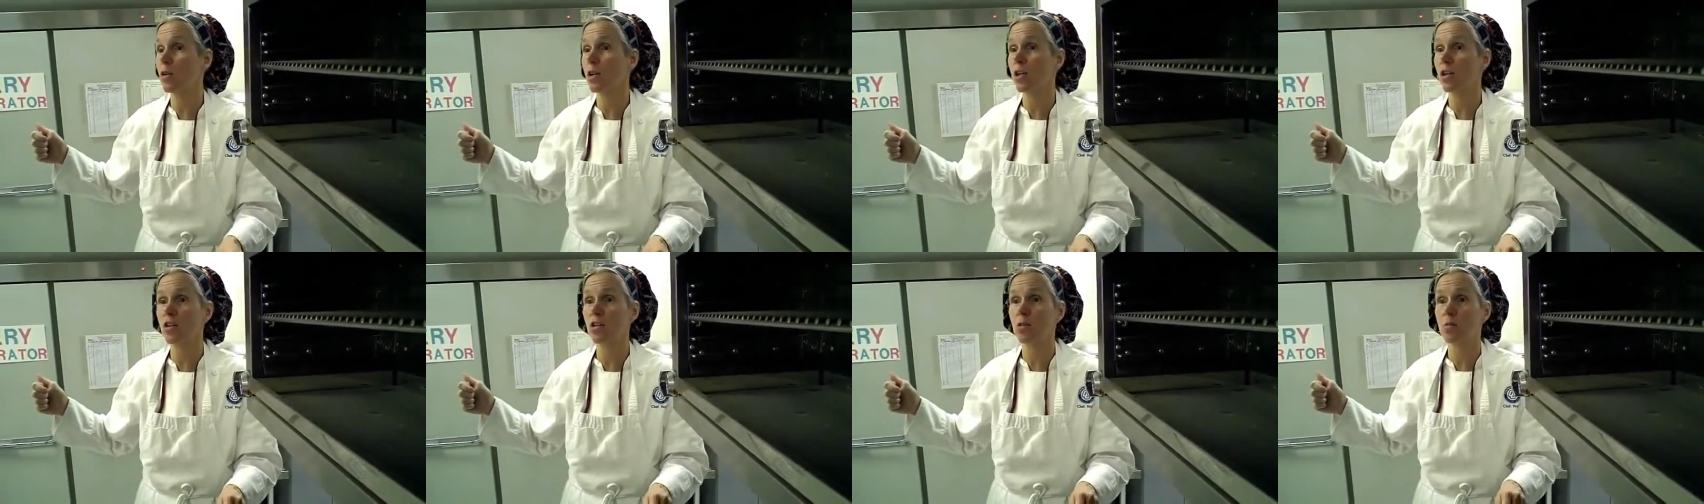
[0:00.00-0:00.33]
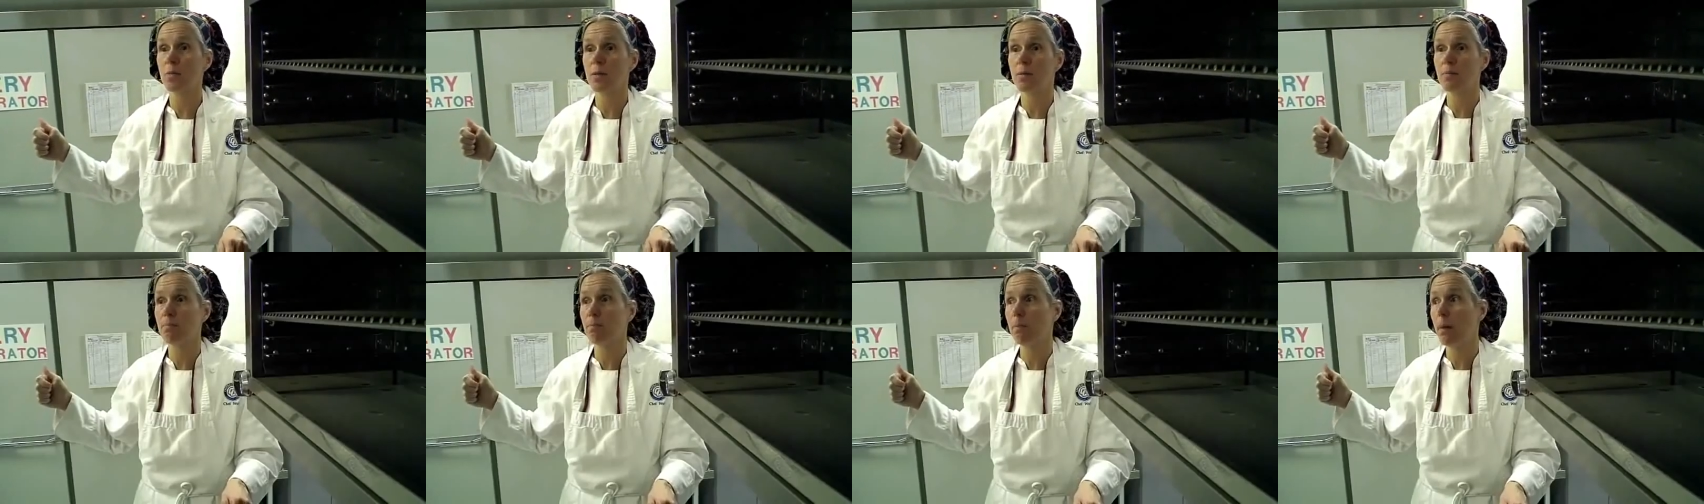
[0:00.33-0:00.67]
or it
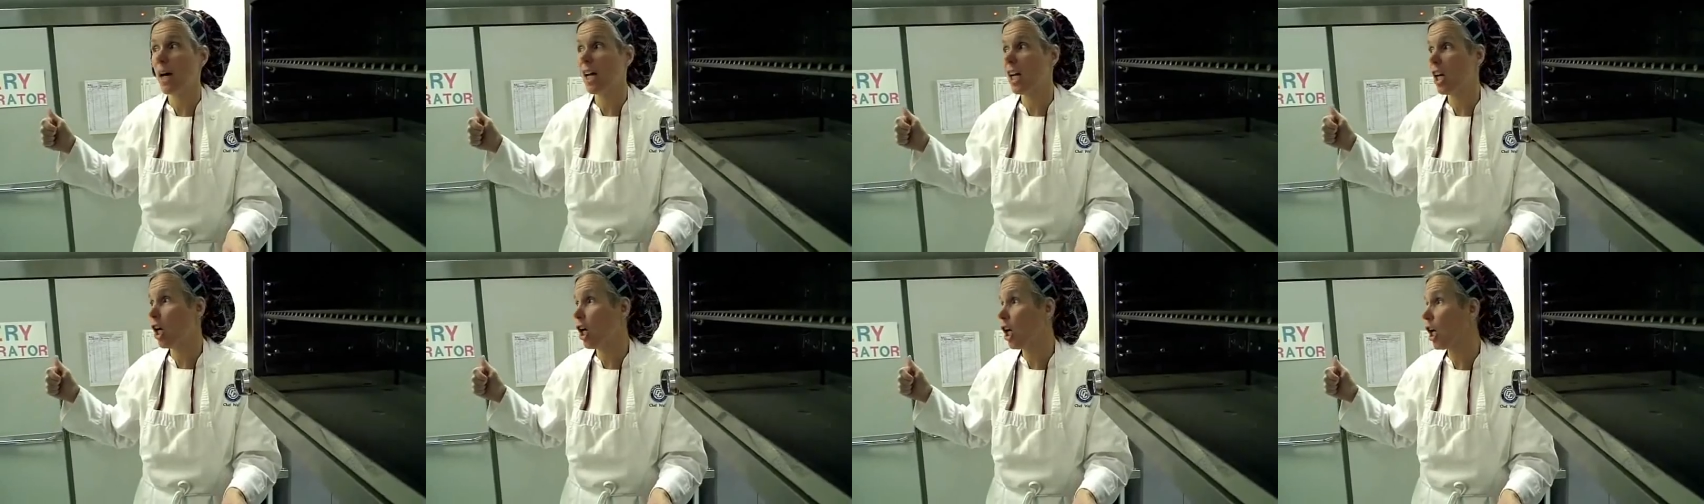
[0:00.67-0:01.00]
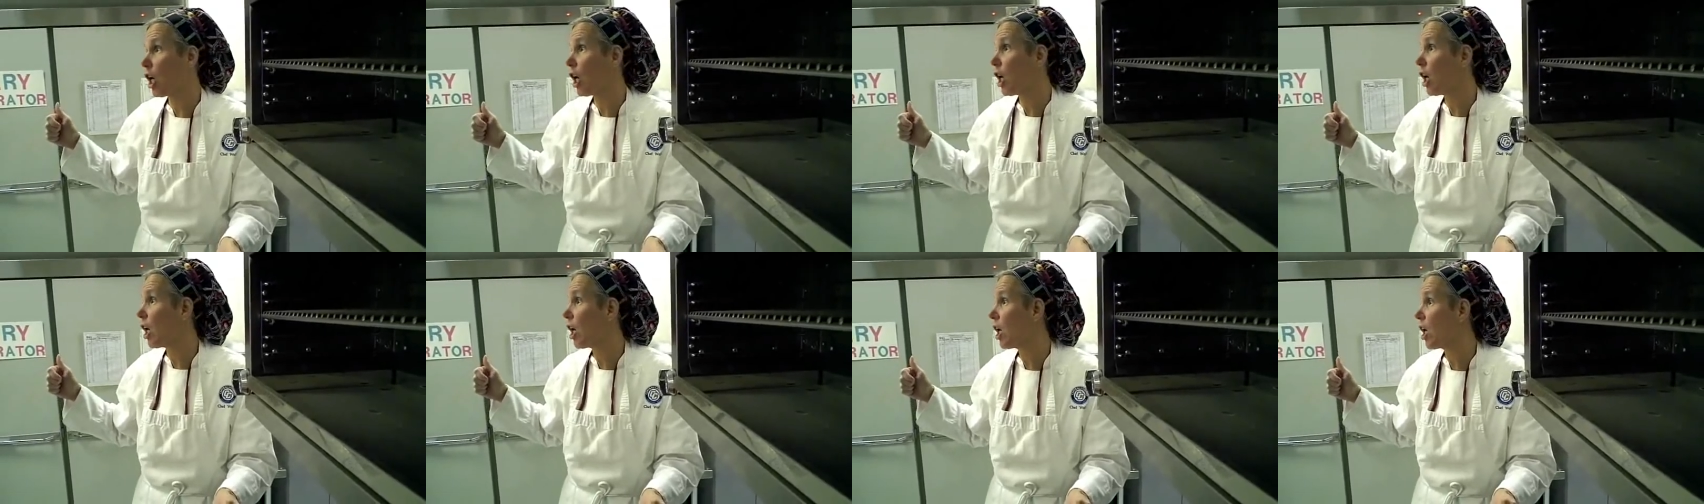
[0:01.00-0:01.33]
could be butter,
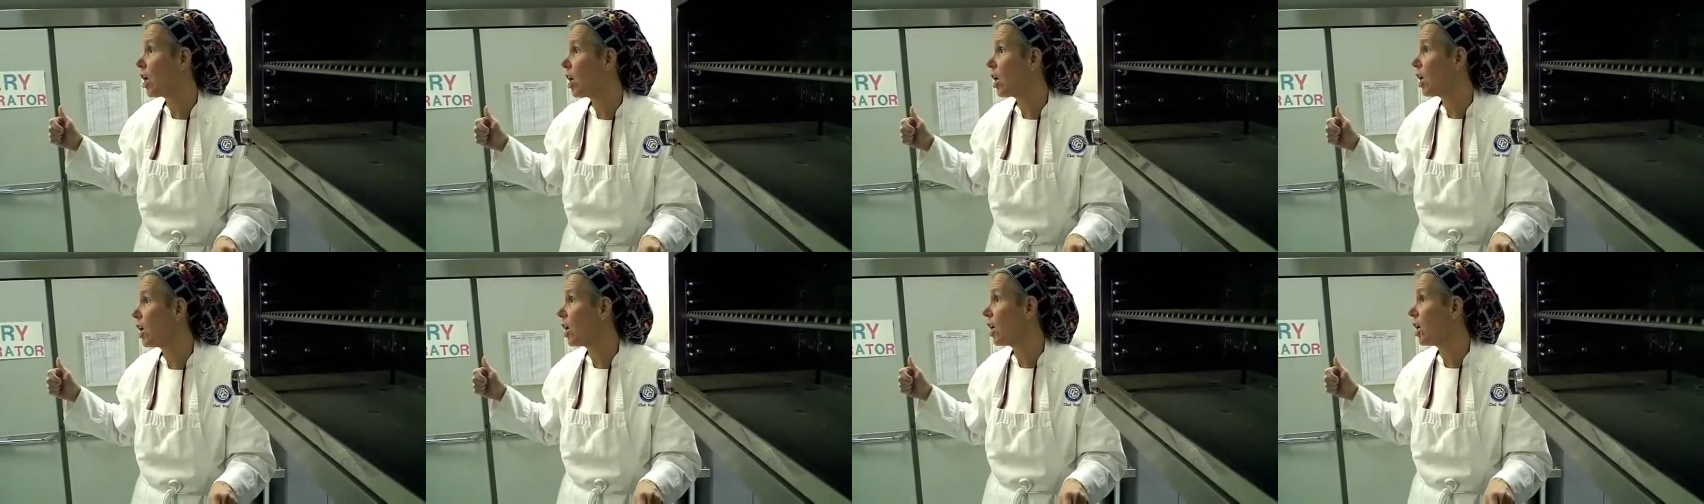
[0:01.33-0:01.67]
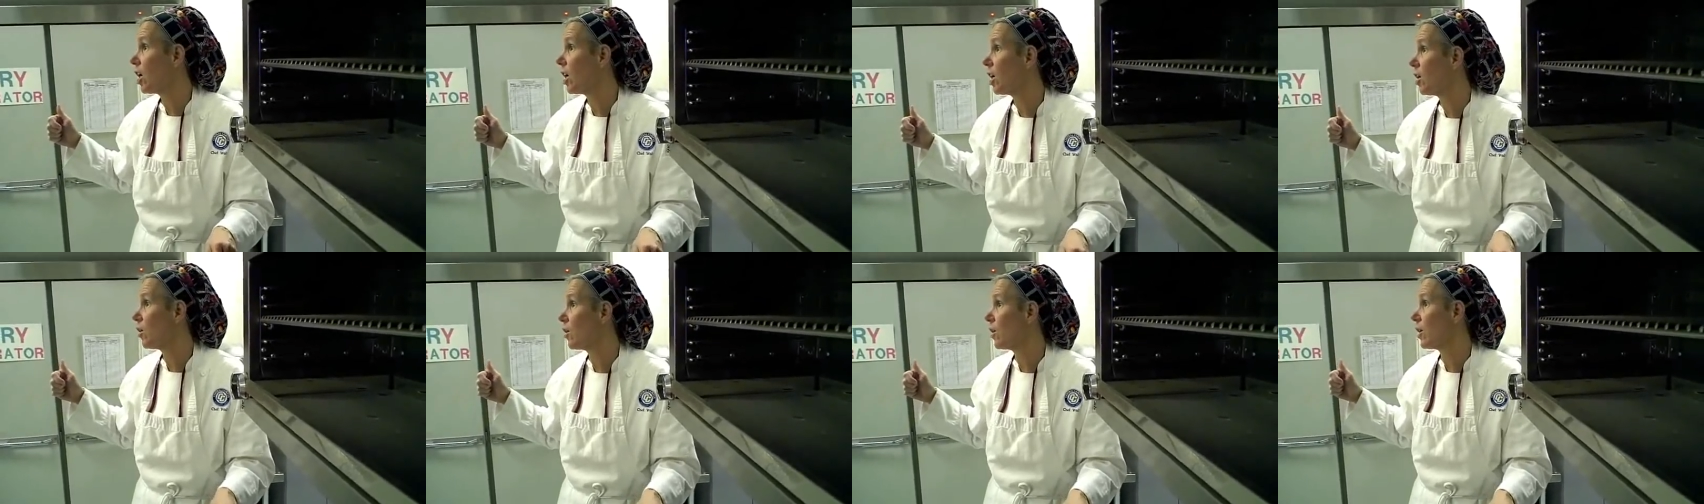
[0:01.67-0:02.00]

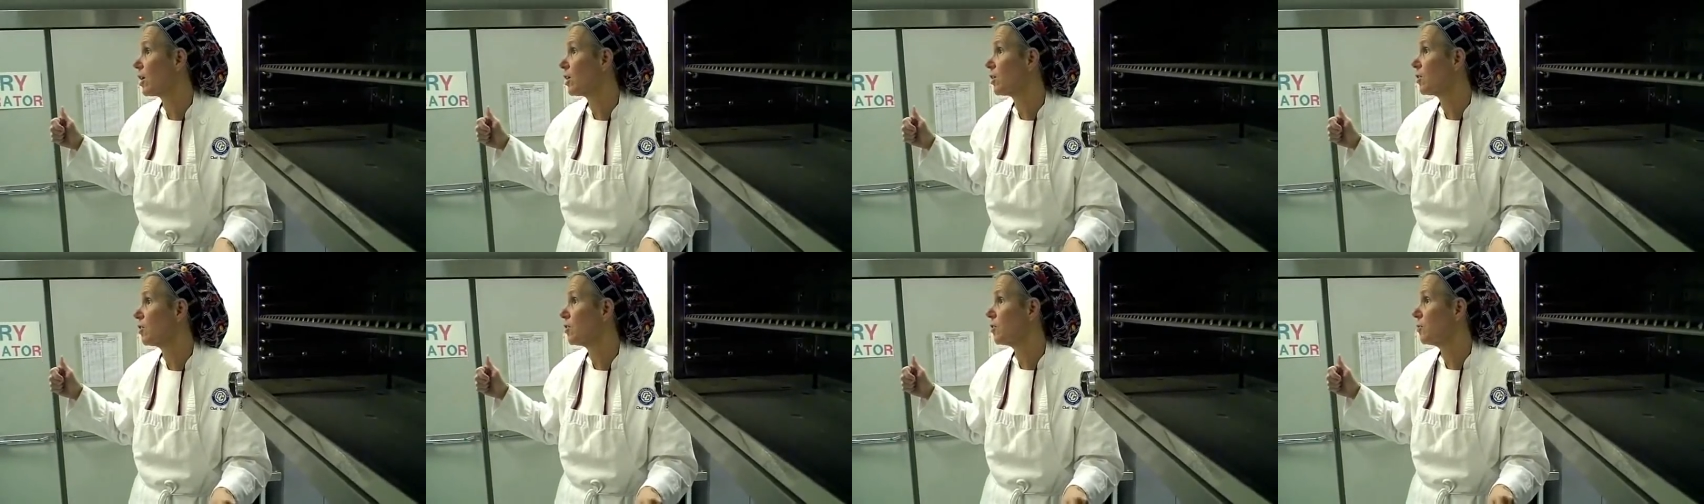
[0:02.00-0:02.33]
or it